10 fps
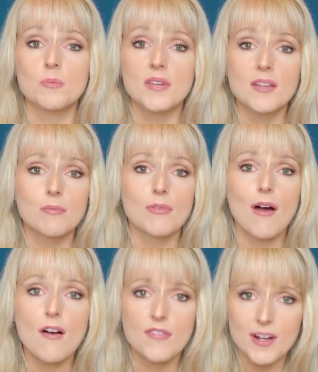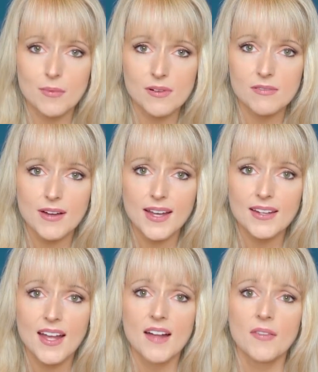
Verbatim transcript: be profitable, right?